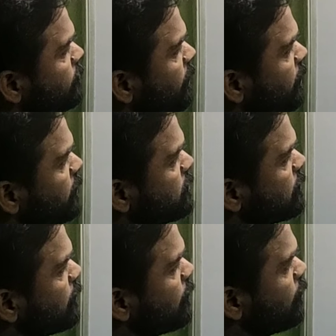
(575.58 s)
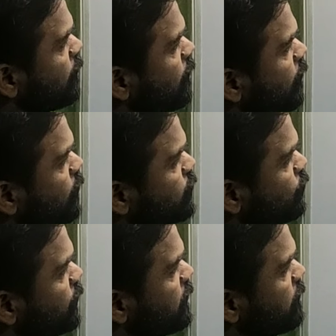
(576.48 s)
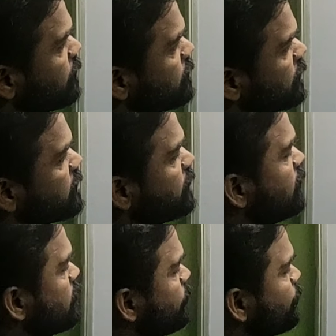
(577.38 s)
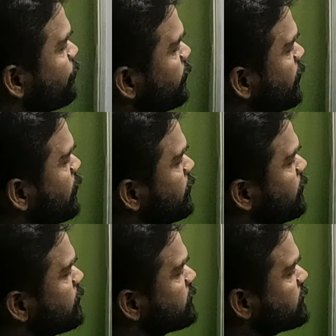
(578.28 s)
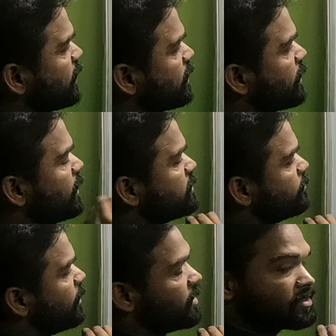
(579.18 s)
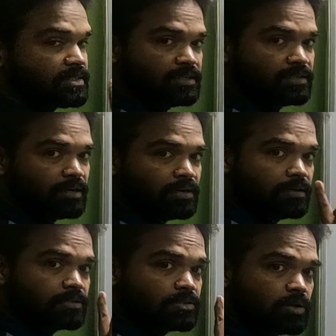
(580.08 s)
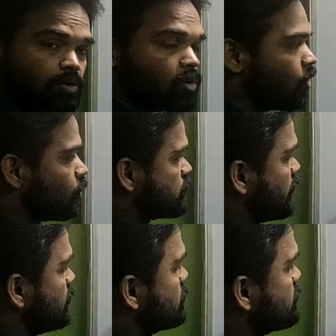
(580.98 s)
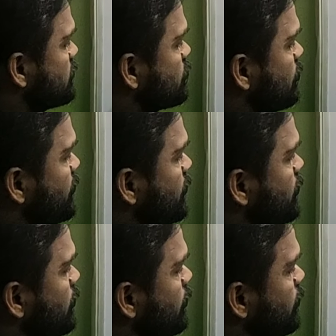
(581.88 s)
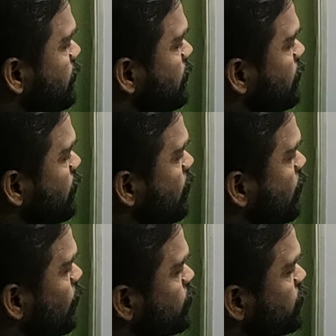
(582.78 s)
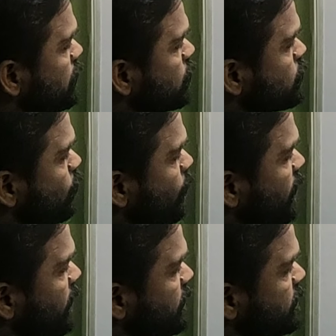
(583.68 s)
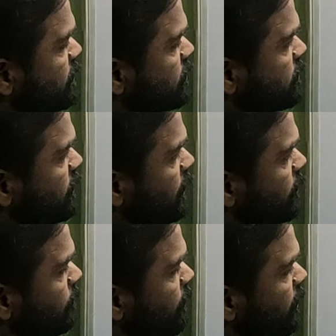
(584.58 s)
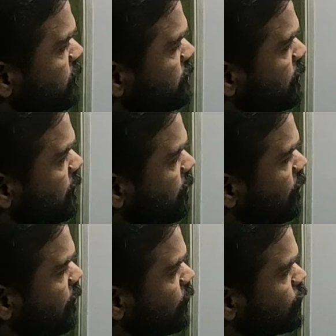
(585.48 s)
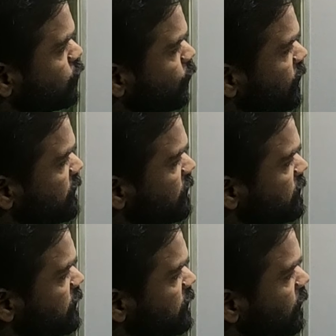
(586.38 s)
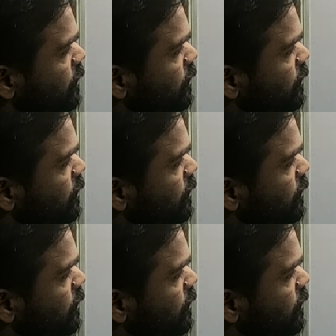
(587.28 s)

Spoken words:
it? Minus cot square 68. Sec 90 minus theta is cosec. So this will be cosec square 68 minus cot square 68.